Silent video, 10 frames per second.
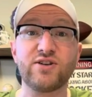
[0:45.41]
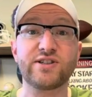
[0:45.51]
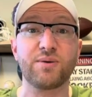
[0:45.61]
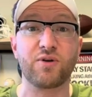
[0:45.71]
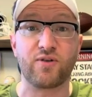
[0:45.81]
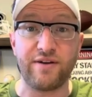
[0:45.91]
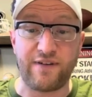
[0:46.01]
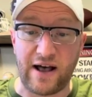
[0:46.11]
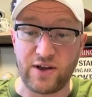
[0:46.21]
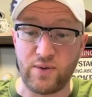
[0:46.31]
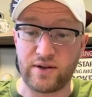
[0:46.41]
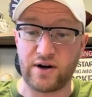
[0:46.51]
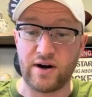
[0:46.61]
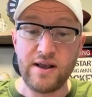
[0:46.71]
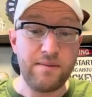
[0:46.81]
There's some great value out
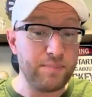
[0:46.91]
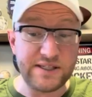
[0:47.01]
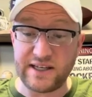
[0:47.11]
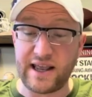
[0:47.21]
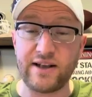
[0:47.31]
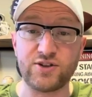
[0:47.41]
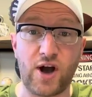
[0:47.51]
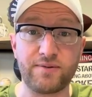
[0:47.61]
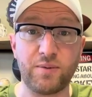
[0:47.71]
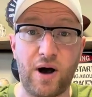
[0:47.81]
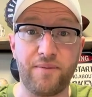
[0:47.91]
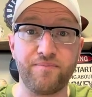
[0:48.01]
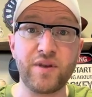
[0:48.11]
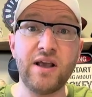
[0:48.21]
there. Busy day, top to bottom.